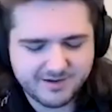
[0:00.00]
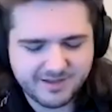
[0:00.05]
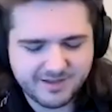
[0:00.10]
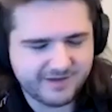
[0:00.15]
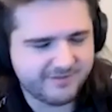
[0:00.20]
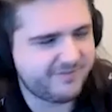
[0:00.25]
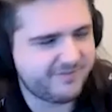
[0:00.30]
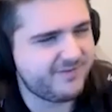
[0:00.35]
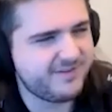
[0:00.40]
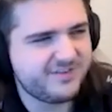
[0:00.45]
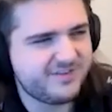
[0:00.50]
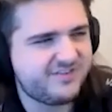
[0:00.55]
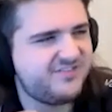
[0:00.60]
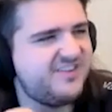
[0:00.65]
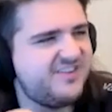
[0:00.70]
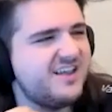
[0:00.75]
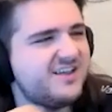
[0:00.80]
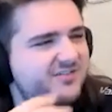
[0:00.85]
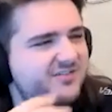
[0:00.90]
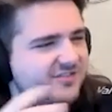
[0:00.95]
like
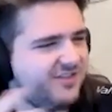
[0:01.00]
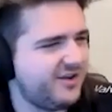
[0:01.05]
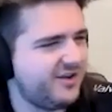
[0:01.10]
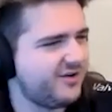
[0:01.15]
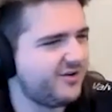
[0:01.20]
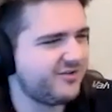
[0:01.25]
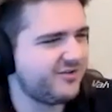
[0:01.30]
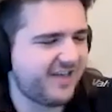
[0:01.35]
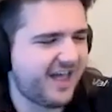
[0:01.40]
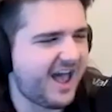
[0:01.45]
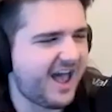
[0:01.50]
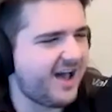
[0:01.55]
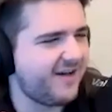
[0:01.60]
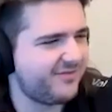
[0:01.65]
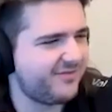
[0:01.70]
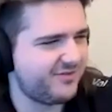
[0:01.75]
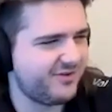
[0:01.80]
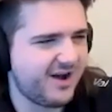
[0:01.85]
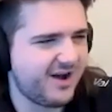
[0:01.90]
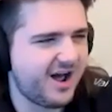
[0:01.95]
six years
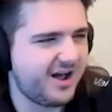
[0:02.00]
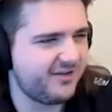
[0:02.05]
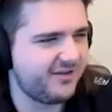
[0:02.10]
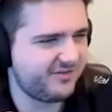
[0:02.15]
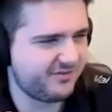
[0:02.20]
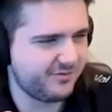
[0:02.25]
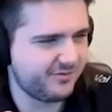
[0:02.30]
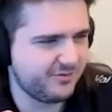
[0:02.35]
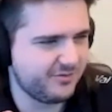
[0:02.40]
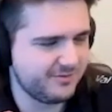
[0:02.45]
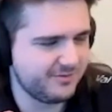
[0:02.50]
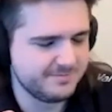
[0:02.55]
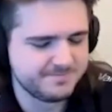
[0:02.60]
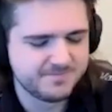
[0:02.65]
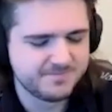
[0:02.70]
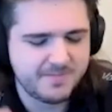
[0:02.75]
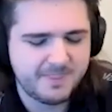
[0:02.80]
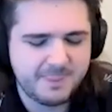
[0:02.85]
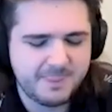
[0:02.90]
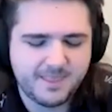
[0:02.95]
after high school,
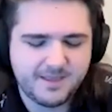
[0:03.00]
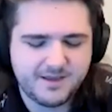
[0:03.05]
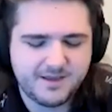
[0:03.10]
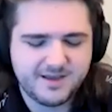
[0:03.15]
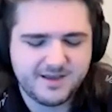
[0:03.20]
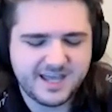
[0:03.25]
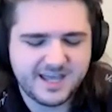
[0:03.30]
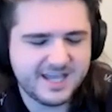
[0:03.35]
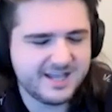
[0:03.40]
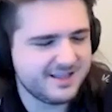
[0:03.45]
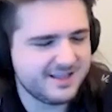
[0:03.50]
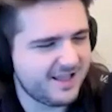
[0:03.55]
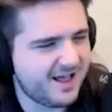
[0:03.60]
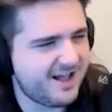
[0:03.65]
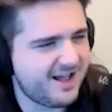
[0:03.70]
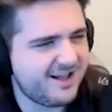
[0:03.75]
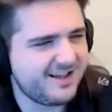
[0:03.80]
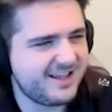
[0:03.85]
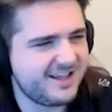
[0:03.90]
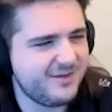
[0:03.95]
he
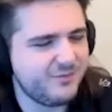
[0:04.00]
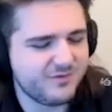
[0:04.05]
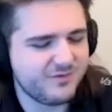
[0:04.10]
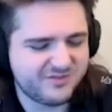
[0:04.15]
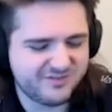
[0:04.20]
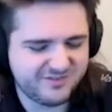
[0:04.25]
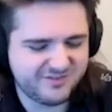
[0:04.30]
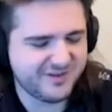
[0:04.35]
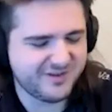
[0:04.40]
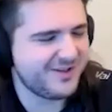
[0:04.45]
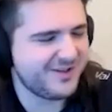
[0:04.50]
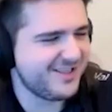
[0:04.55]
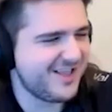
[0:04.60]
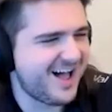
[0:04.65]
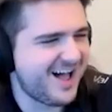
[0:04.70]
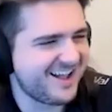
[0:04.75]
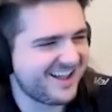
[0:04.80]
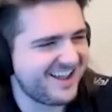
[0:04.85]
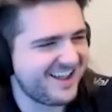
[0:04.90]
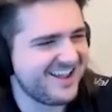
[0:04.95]
log he was still
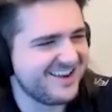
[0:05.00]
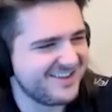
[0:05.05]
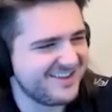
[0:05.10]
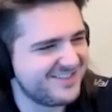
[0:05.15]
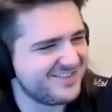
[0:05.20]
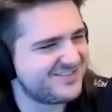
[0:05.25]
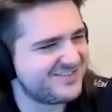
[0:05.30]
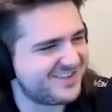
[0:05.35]
logging into this